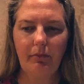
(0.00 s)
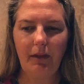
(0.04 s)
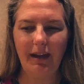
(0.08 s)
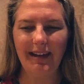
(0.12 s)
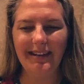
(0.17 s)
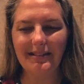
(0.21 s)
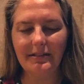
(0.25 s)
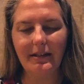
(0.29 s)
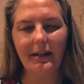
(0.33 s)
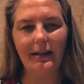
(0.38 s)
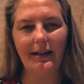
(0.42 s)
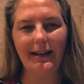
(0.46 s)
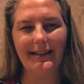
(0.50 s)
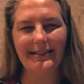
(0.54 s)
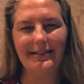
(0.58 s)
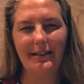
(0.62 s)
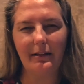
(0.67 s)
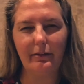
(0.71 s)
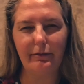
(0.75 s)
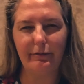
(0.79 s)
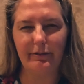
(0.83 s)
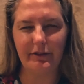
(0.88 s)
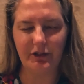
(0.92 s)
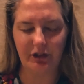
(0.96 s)
It's got a nice like
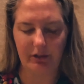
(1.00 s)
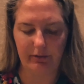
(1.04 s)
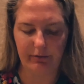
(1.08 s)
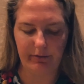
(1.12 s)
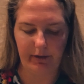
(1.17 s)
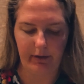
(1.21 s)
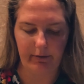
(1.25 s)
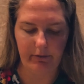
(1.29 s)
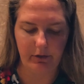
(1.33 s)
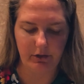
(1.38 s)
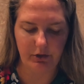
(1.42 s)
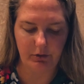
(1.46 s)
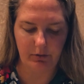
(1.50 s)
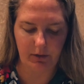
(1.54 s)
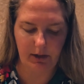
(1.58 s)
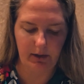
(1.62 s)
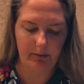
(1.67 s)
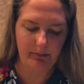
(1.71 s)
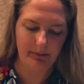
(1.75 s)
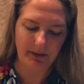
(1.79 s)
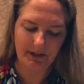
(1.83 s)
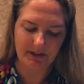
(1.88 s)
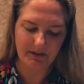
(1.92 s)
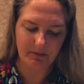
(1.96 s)
fishy flavor to it.
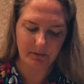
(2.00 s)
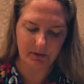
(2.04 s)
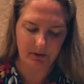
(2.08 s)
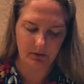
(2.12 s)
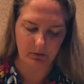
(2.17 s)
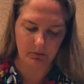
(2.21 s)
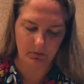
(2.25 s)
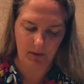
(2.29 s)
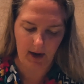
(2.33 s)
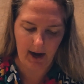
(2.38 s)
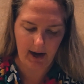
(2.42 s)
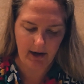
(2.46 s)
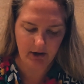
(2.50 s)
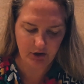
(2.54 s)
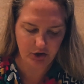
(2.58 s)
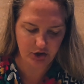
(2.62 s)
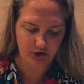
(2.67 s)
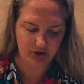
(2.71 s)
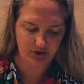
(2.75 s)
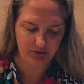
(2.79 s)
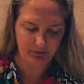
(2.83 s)
Plus with the ranch,